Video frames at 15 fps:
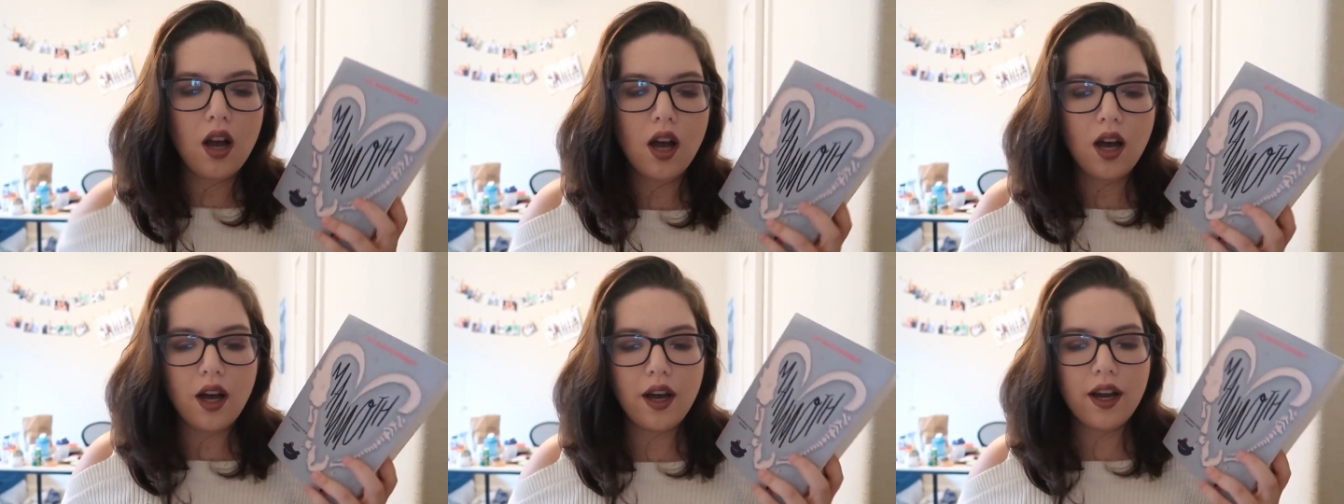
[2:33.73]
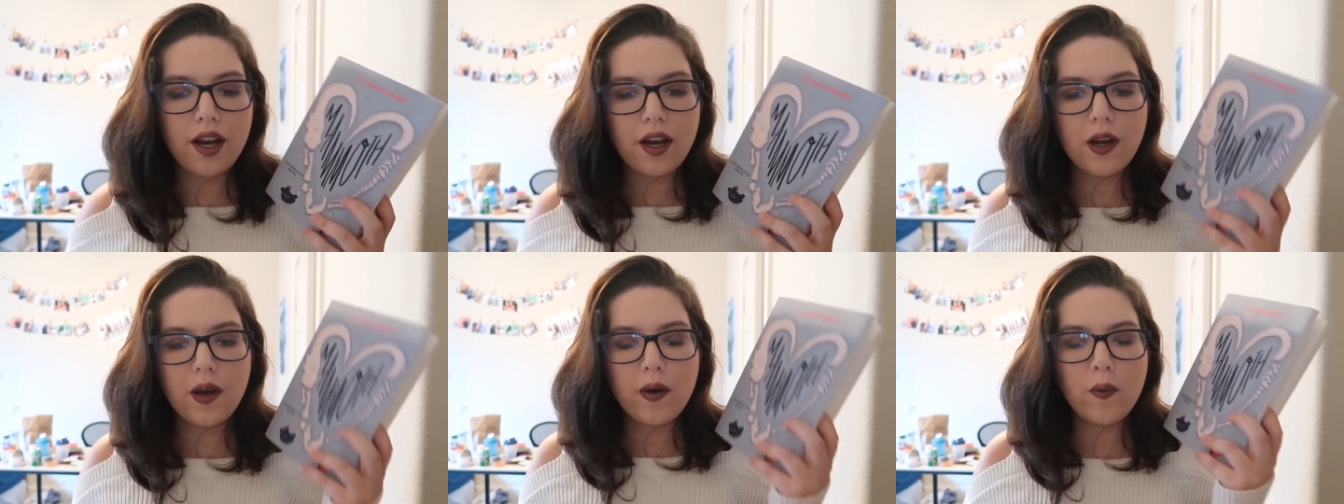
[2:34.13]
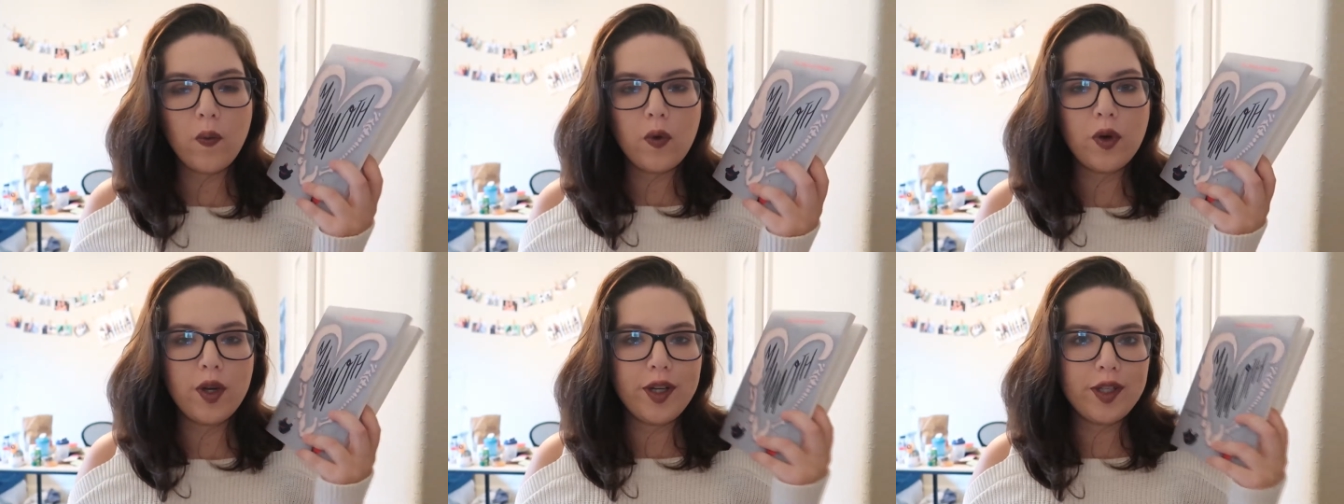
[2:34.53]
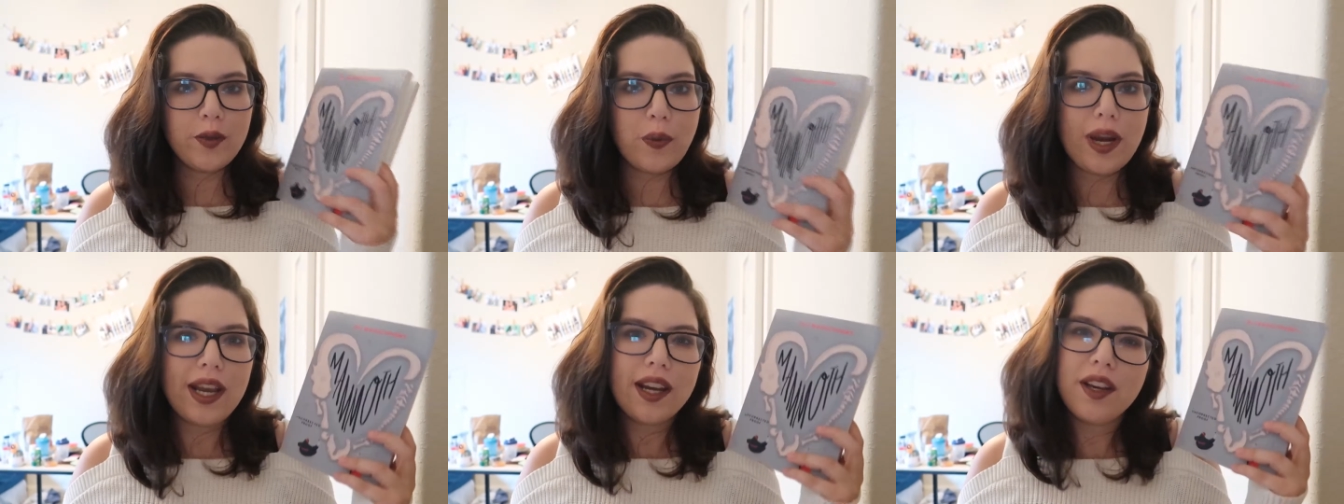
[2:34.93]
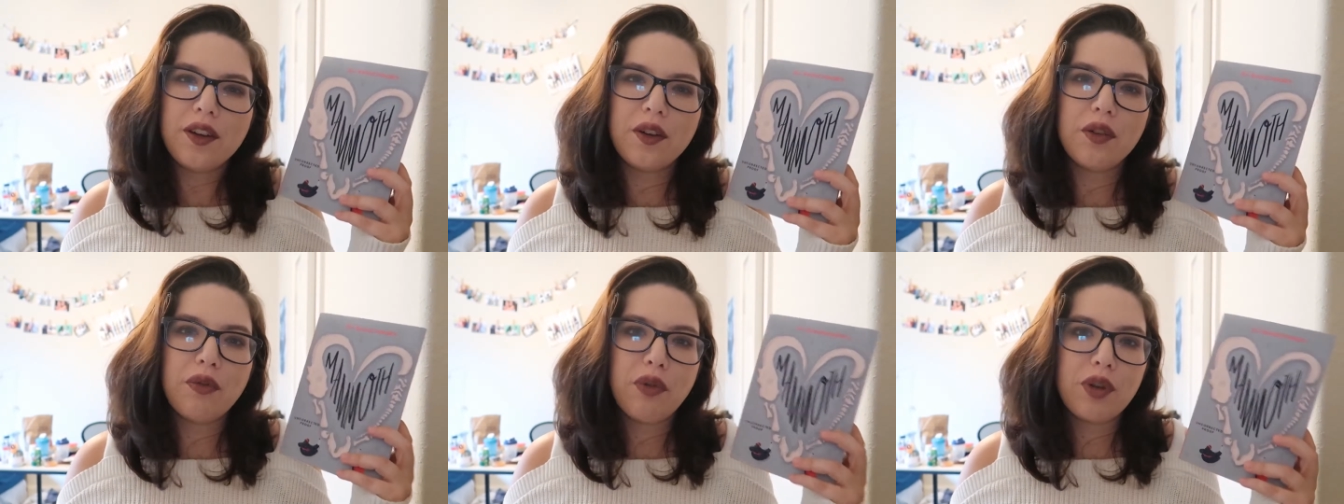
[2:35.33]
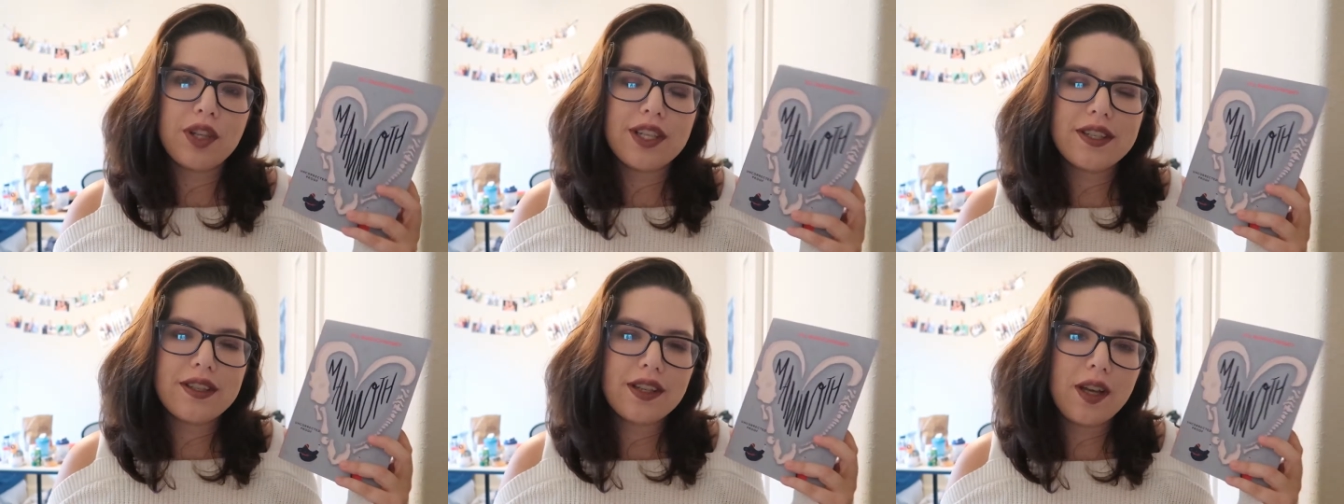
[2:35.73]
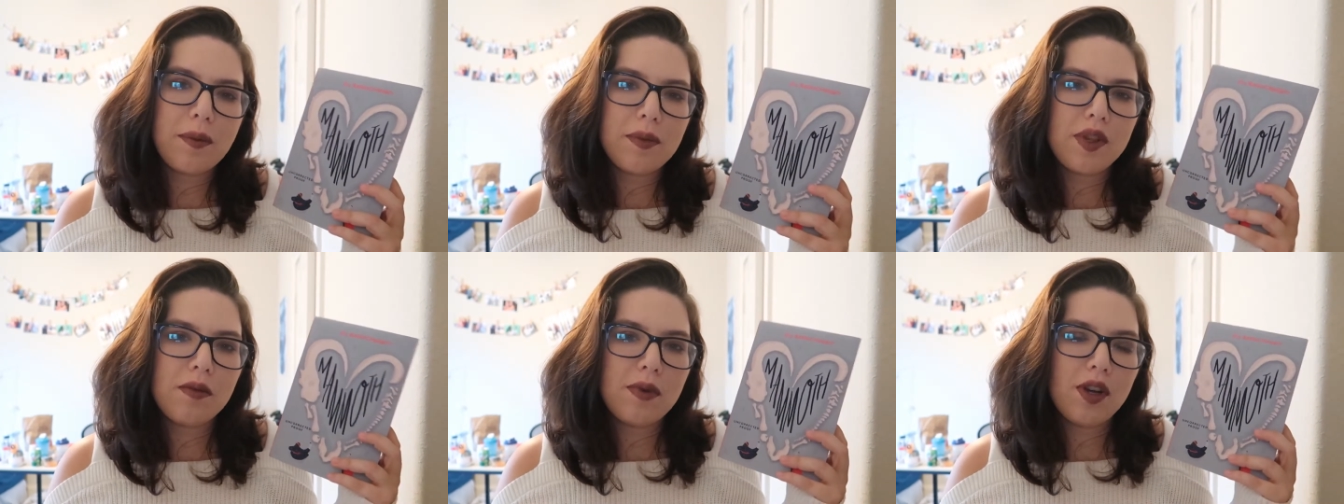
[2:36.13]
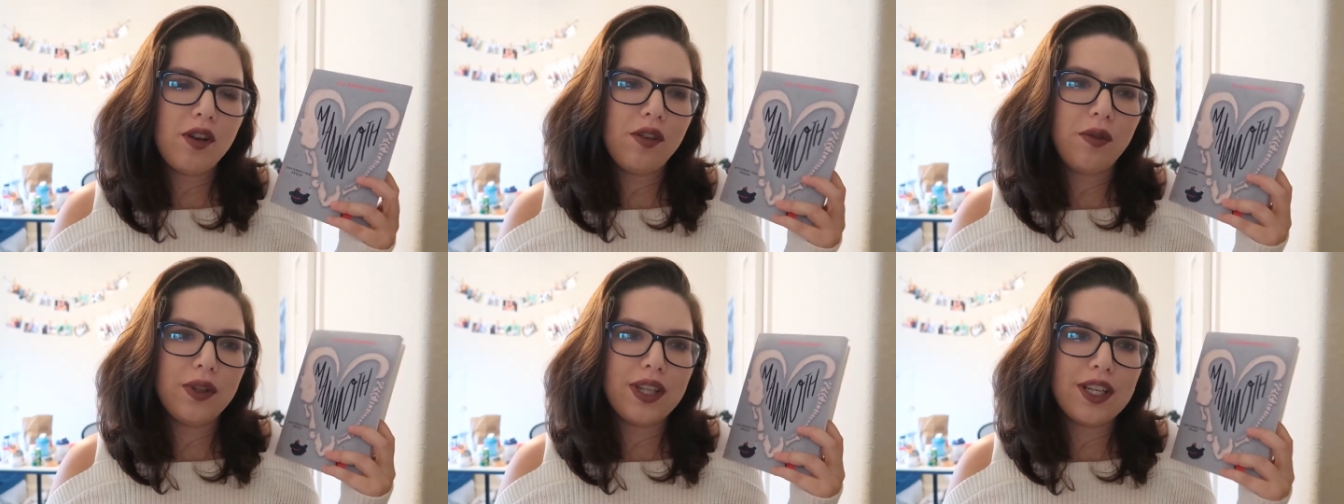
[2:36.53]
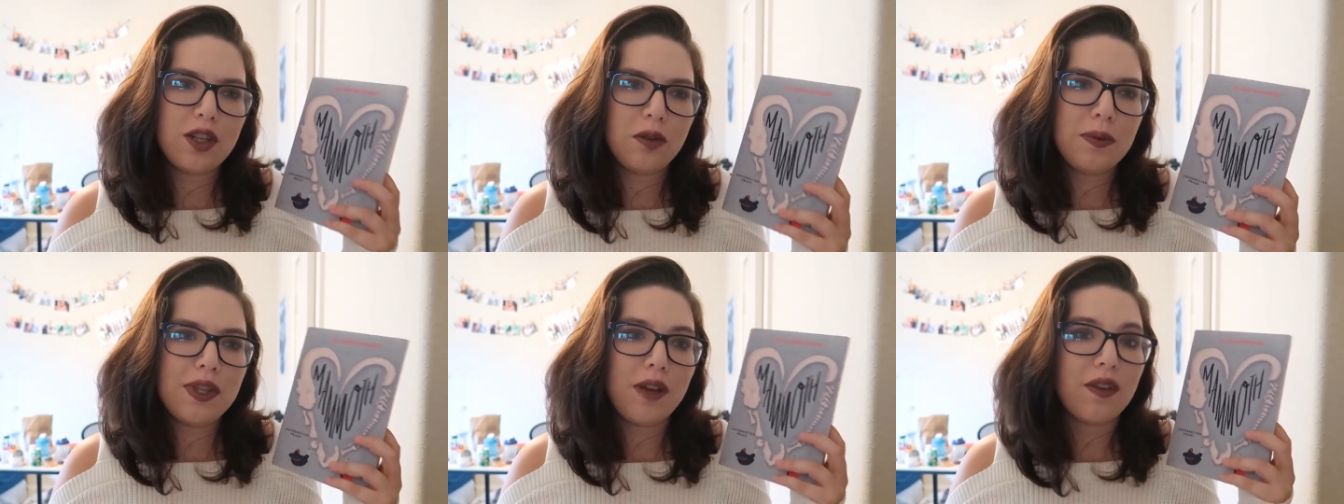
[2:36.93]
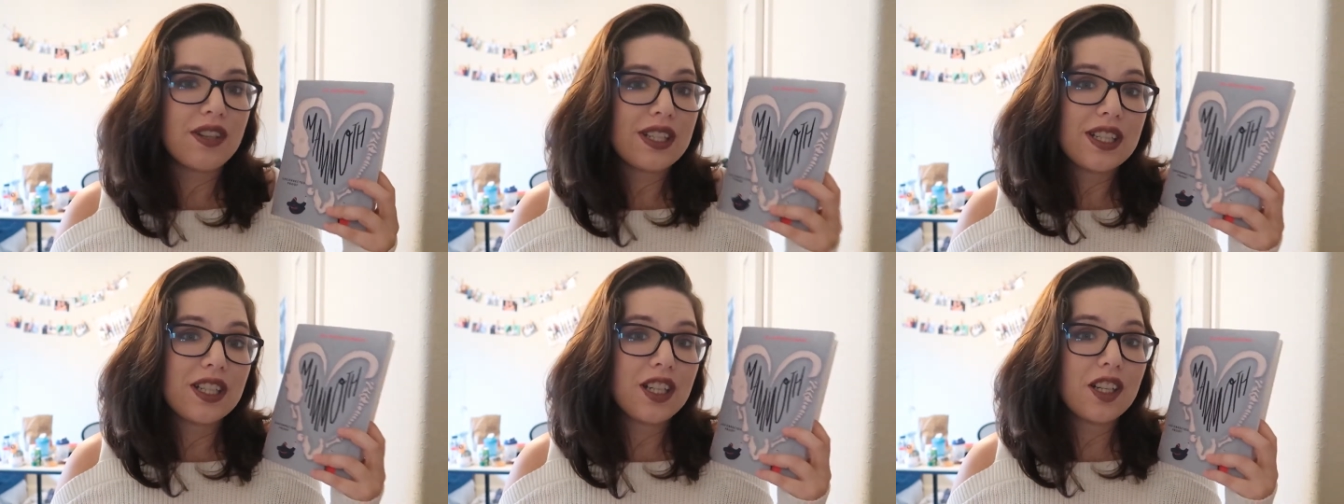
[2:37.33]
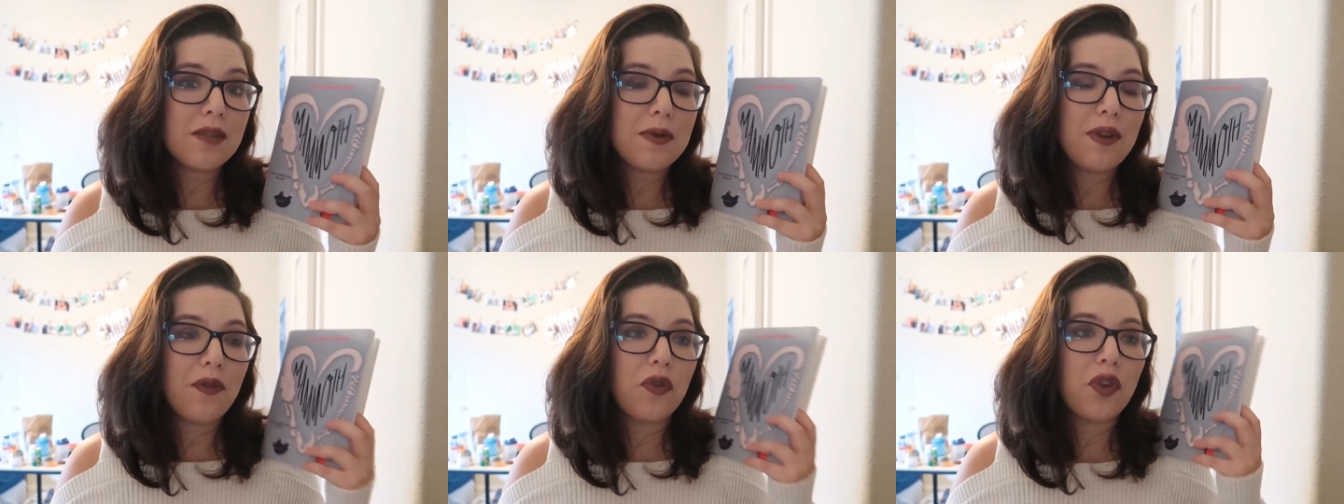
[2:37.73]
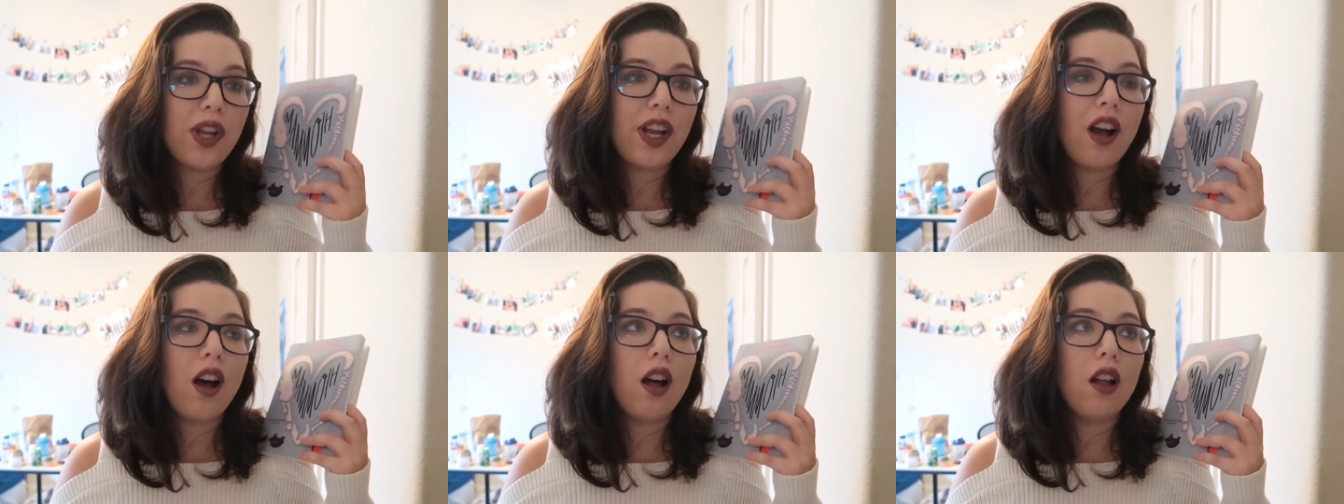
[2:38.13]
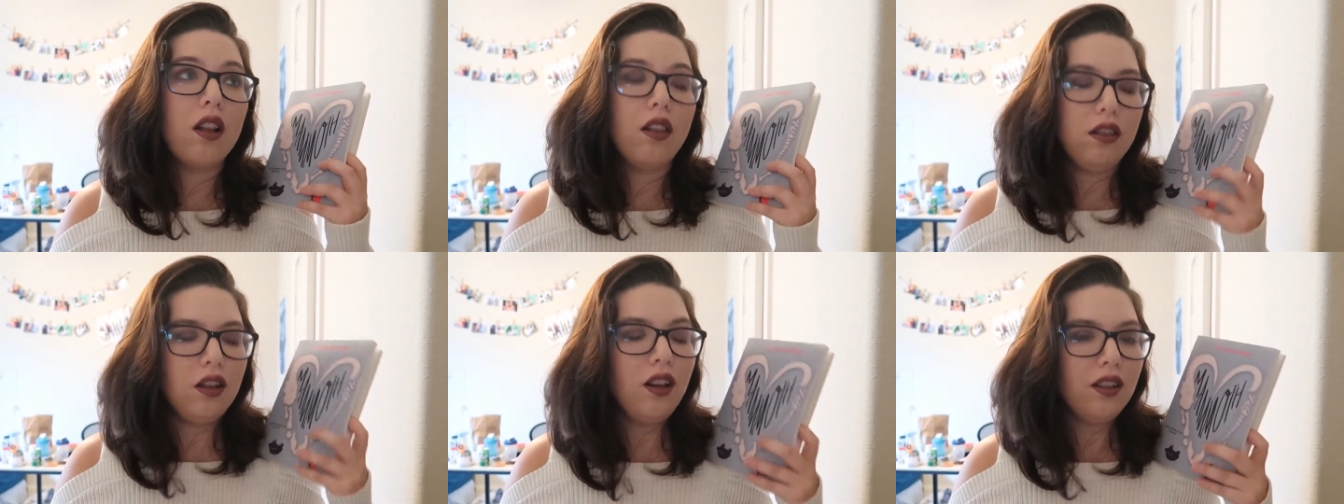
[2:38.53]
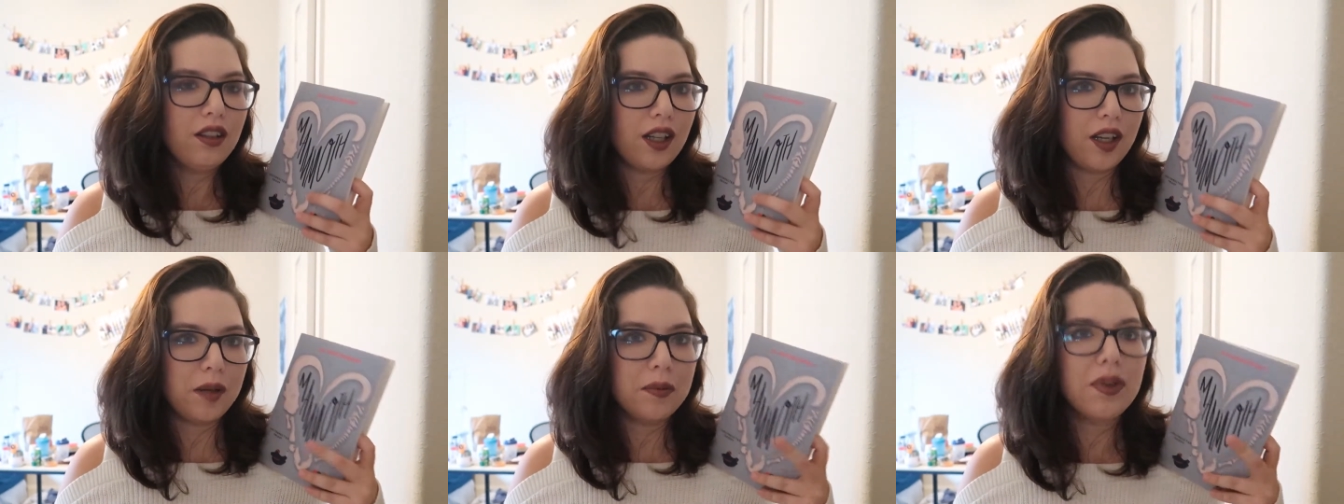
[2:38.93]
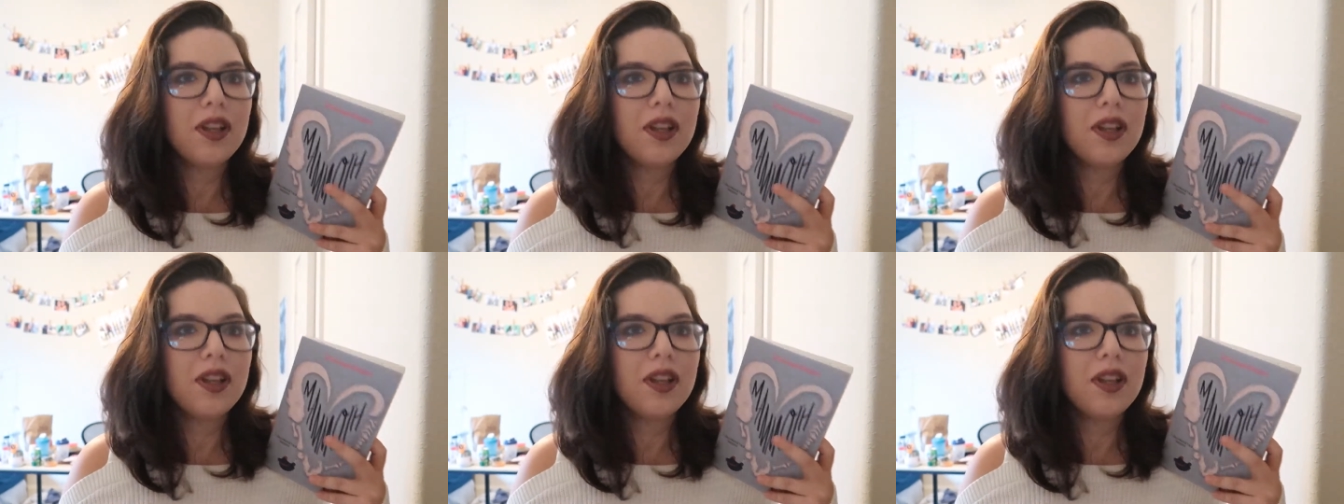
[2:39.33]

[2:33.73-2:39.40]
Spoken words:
I was waiting for this to come in the mail when they told me they were sending it to me for like a long time.